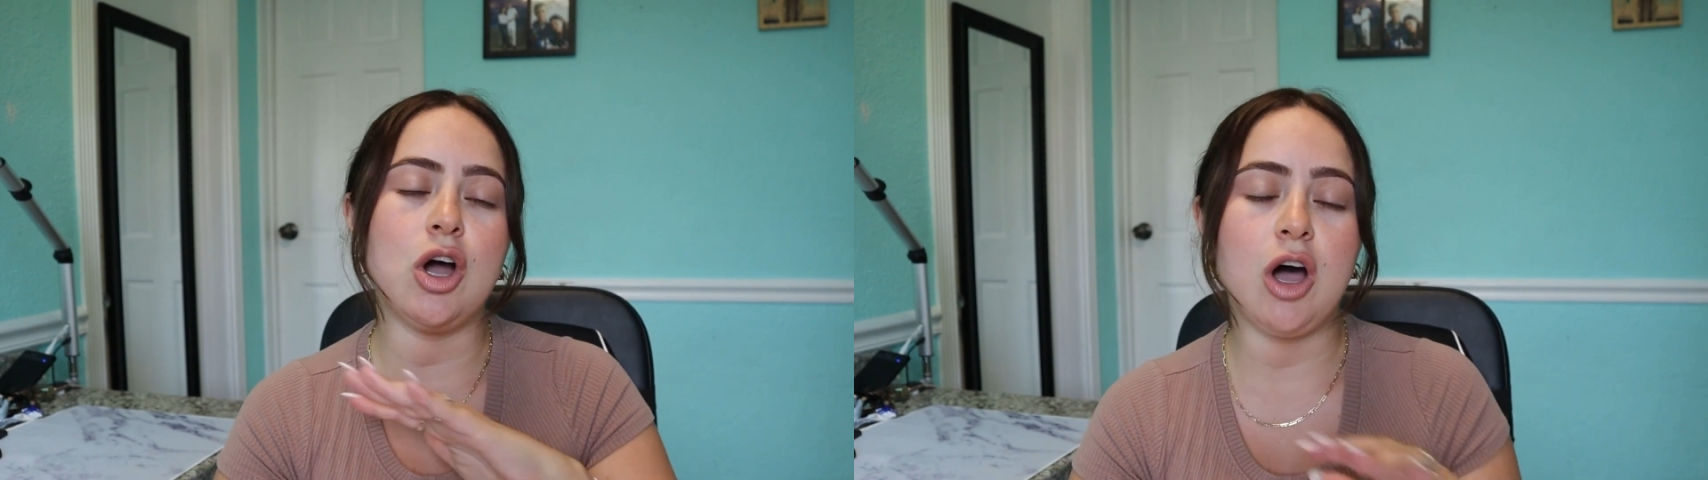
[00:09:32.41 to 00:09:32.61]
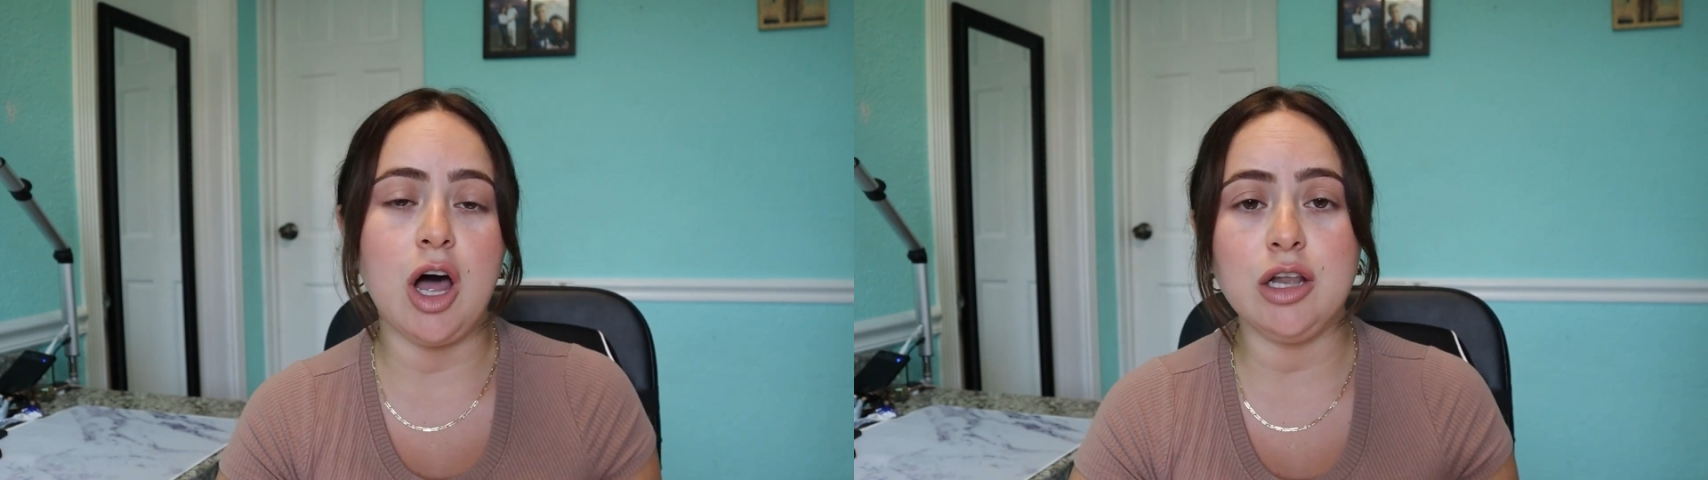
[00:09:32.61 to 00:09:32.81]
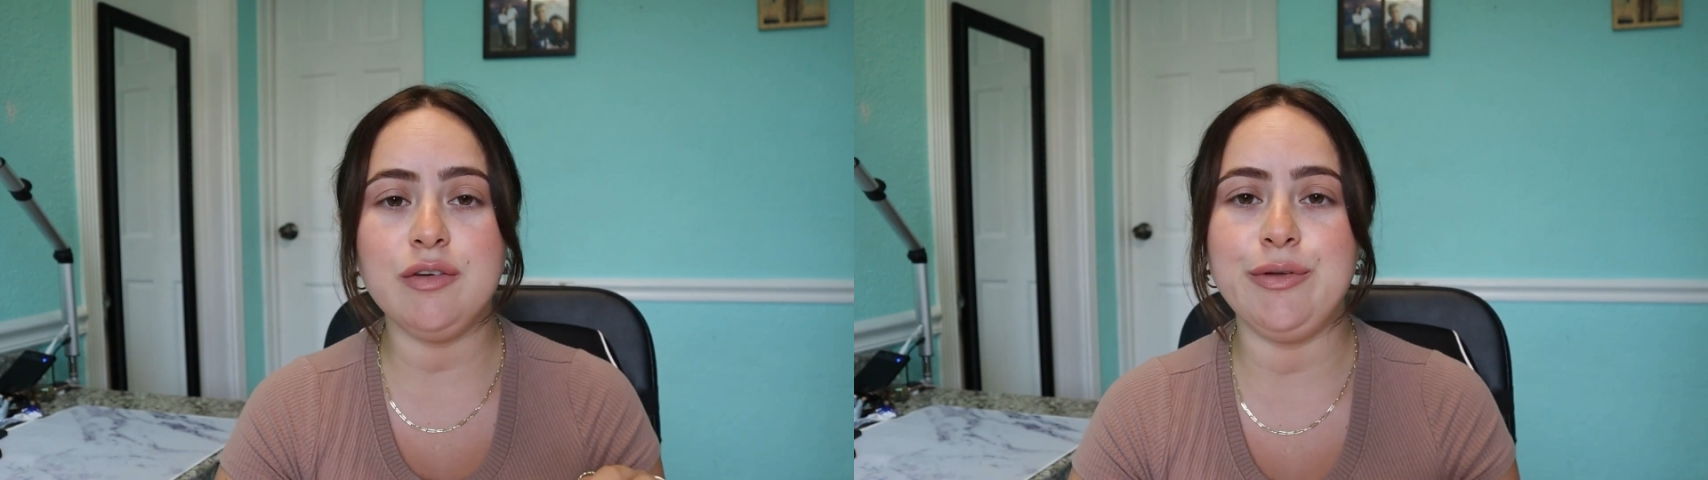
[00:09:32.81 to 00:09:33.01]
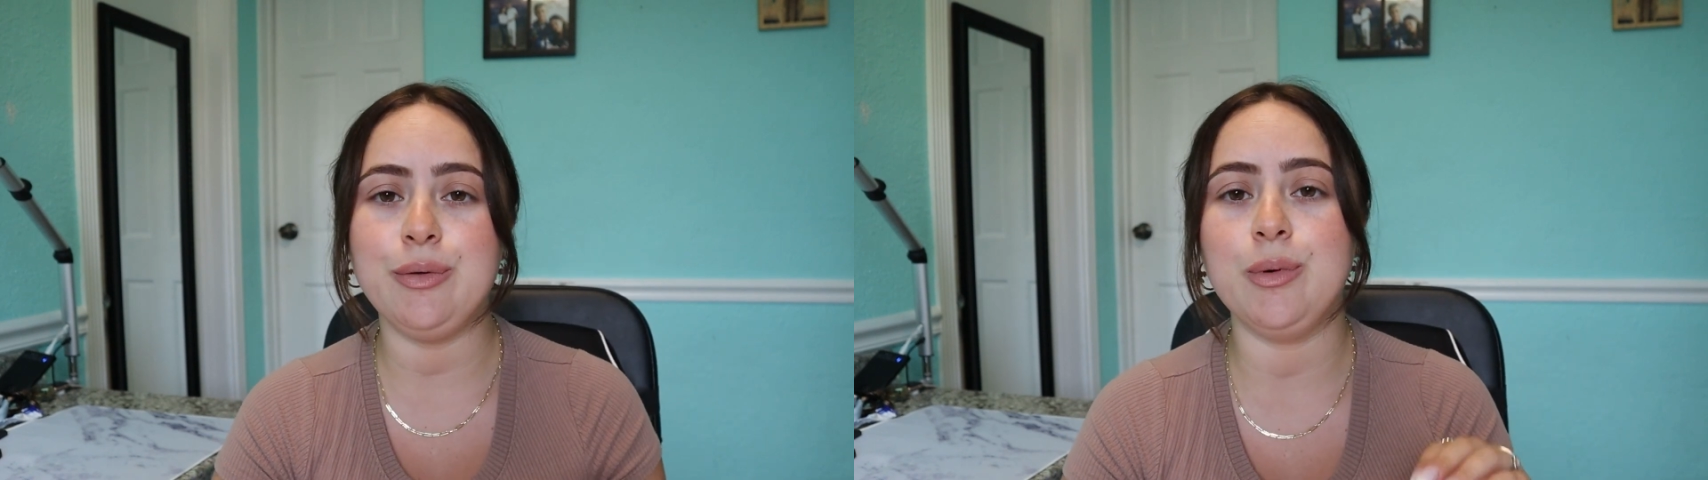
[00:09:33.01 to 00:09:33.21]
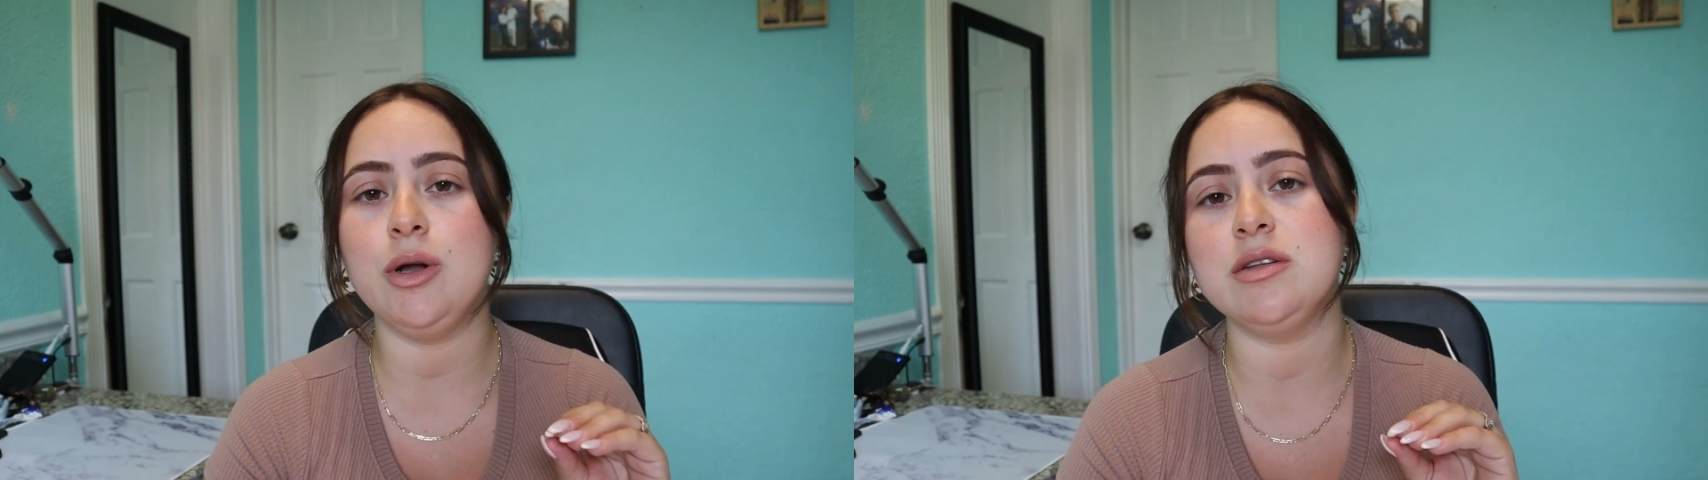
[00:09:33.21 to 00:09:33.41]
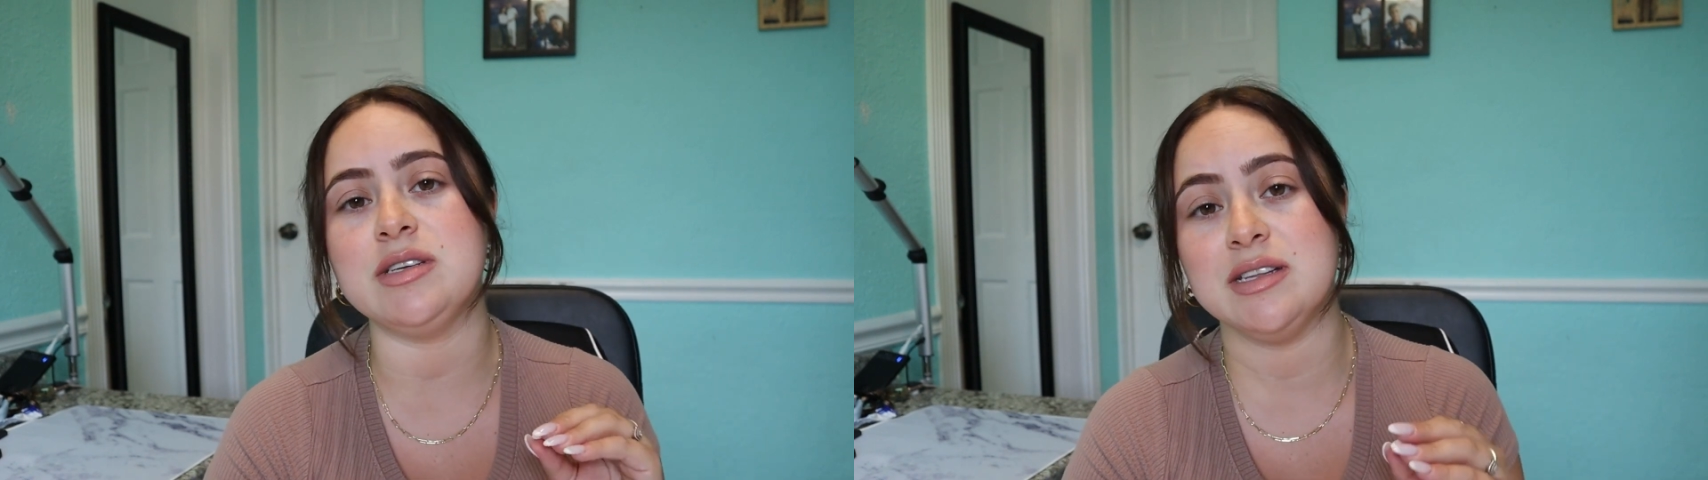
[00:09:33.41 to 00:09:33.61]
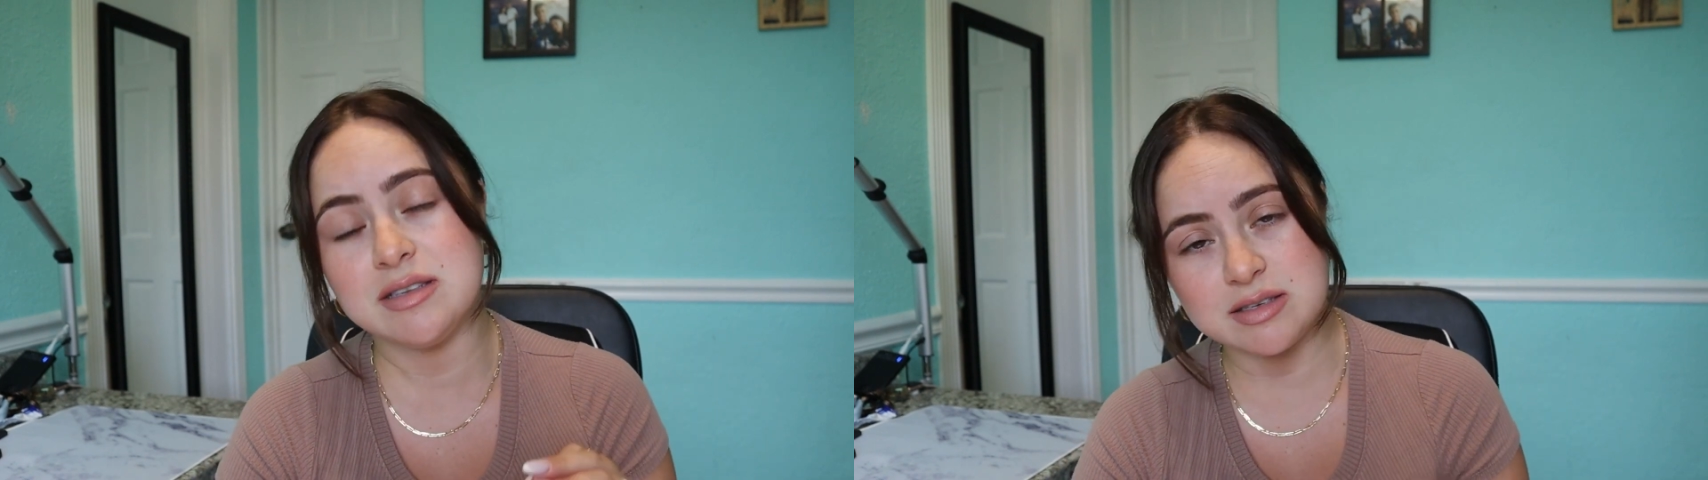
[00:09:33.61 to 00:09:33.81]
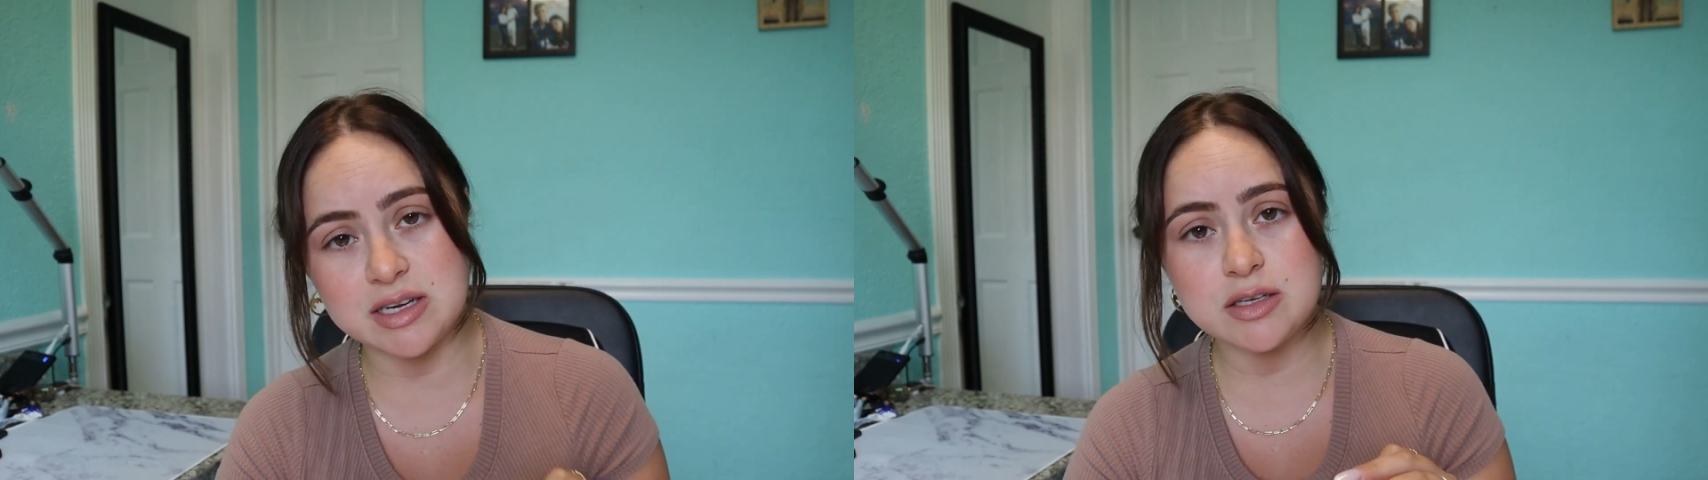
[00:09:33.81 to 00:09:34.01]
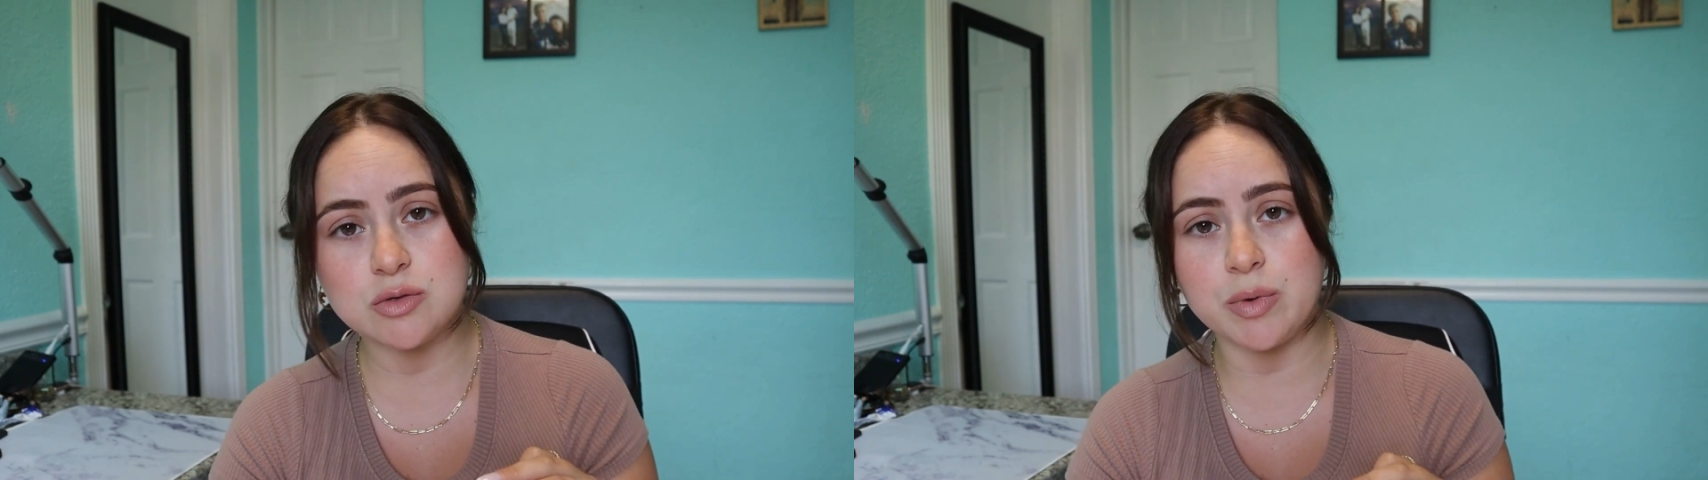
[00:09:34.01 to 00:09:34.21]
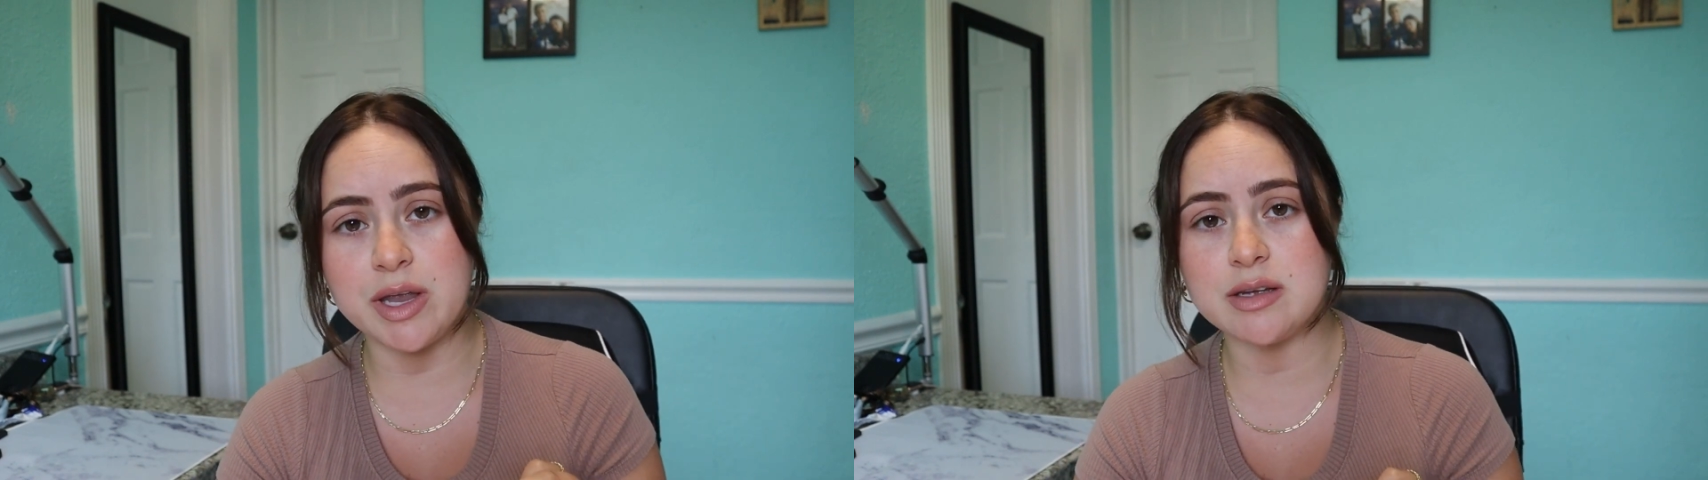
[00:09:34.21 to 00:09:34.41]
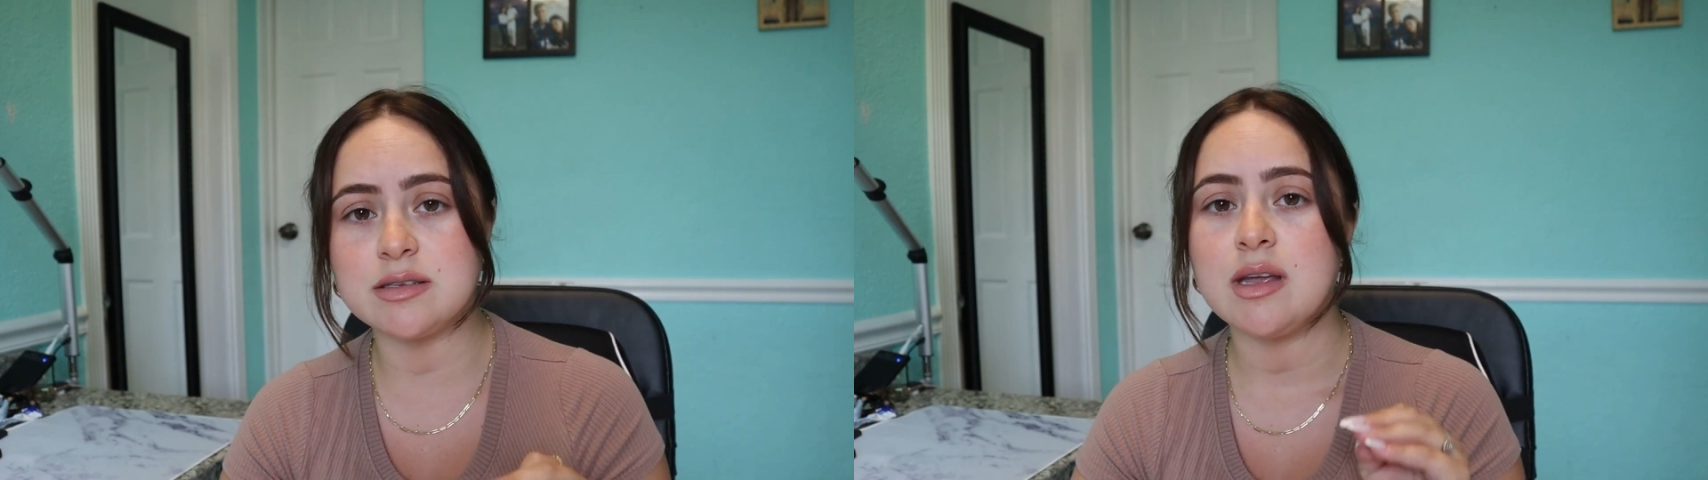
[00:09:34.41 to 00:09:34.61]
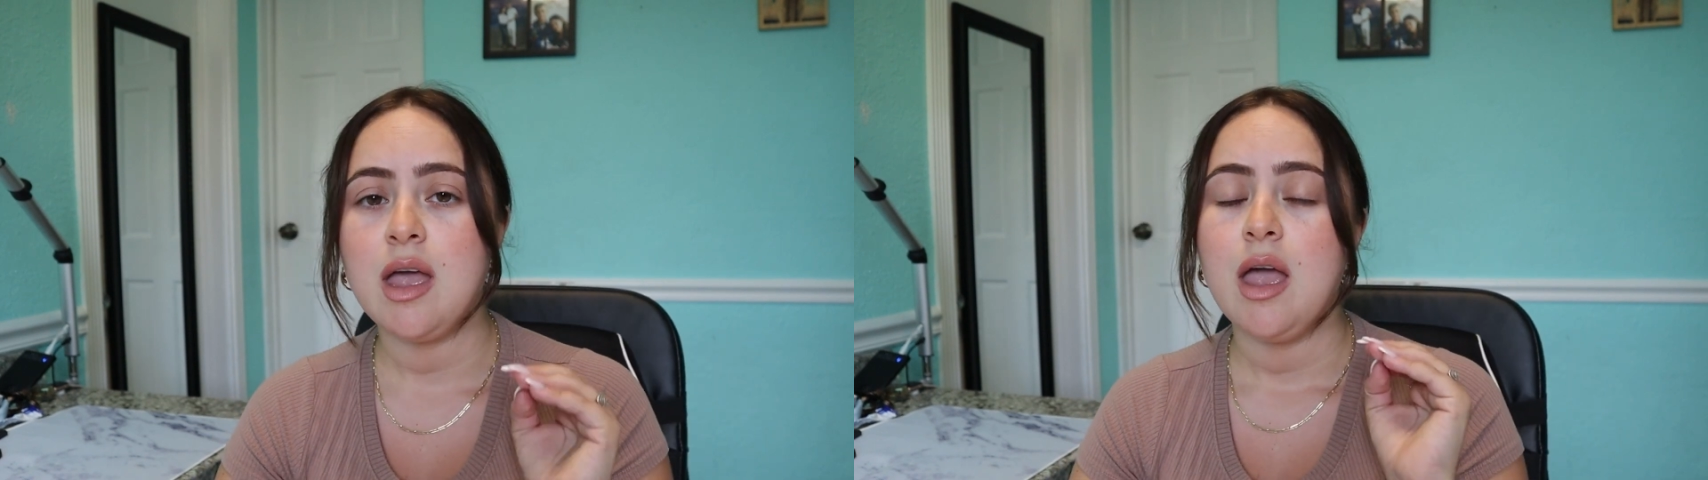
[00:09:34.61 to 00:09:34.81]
all of UWorlds in 6 weeks